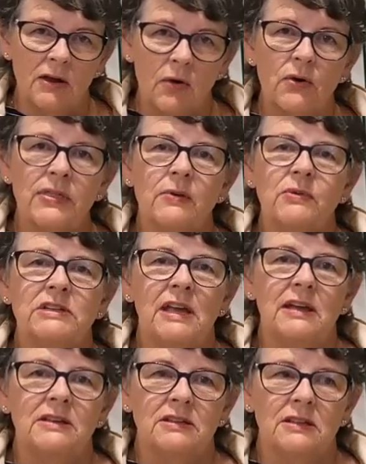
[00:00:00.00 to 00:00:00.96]
or they would
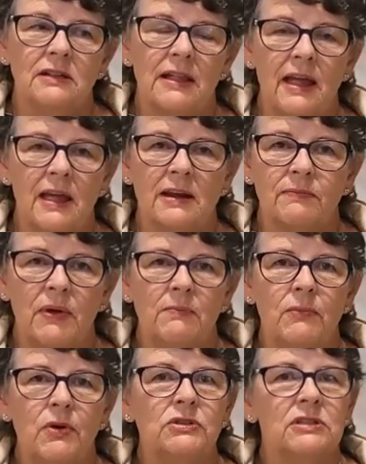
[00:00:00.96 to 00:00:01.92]
take it to the land,
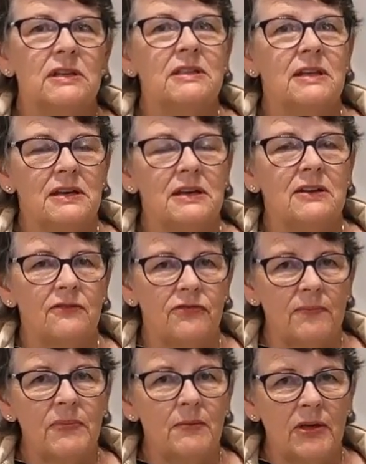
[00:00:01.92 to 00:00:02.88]
but mostly they did it
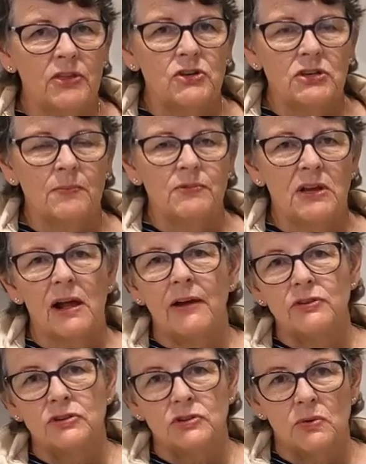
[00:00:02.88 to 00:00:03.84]
from the motherships
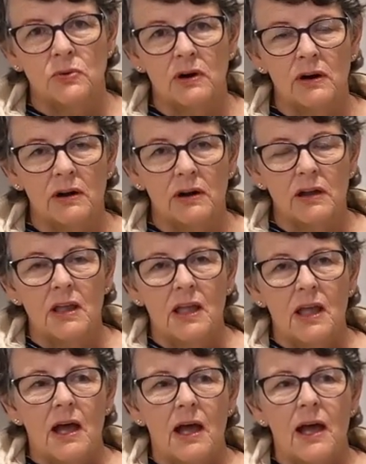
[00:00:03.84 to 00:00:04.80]
offshore.
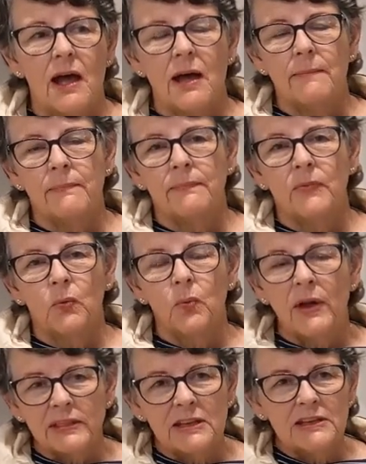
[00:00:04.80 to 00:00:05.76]

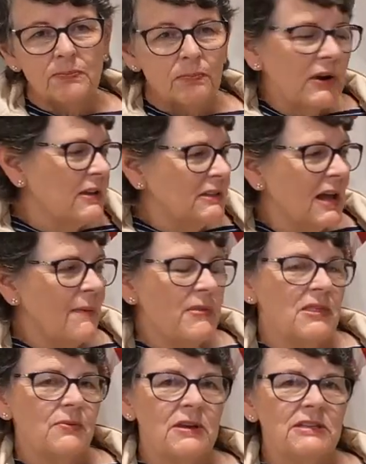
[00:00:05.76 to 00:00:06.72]
What this brings up,
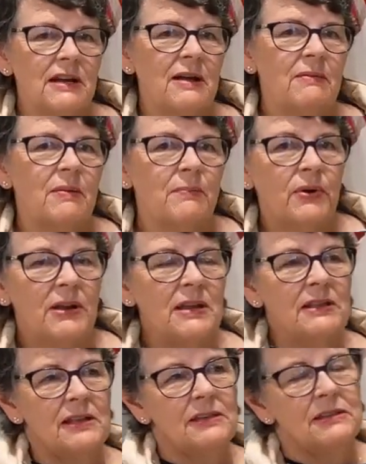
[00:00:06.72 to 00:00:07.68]
and the reason I'm
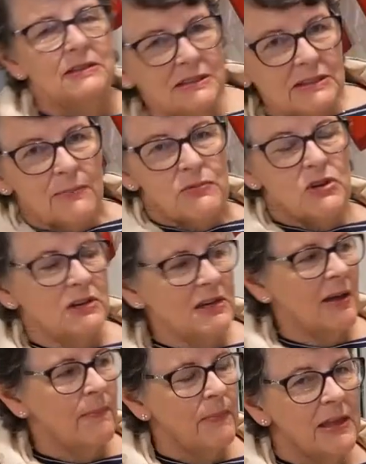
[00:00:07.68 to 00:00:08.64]
bringing this subject
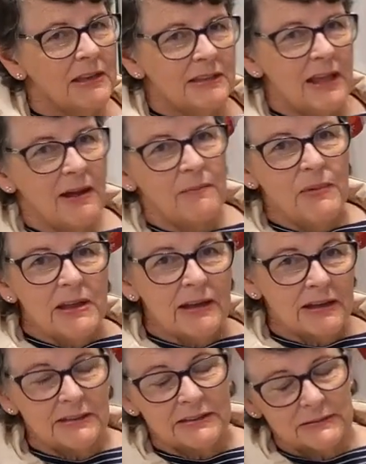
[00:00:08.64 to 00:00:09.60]
up, is that
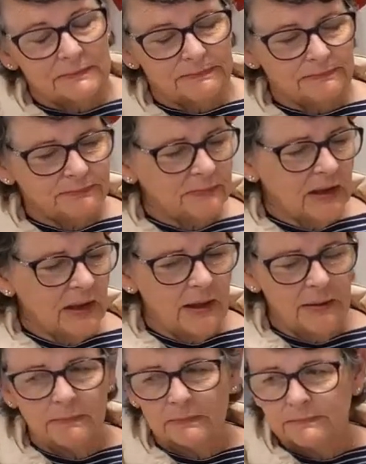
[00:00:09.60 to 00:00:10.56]
because
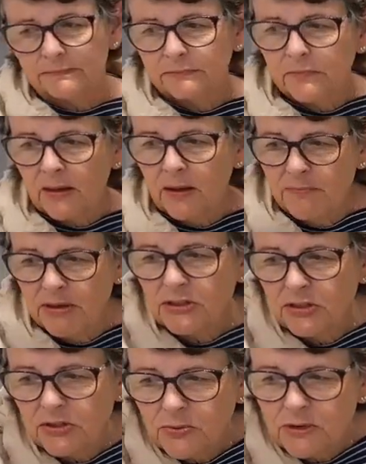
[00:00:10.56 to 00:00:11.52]
Bill
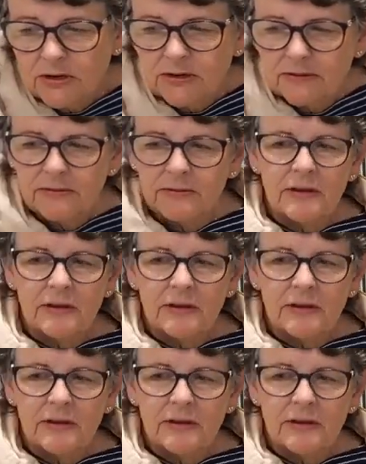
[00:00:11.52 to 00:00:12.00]
Stewart,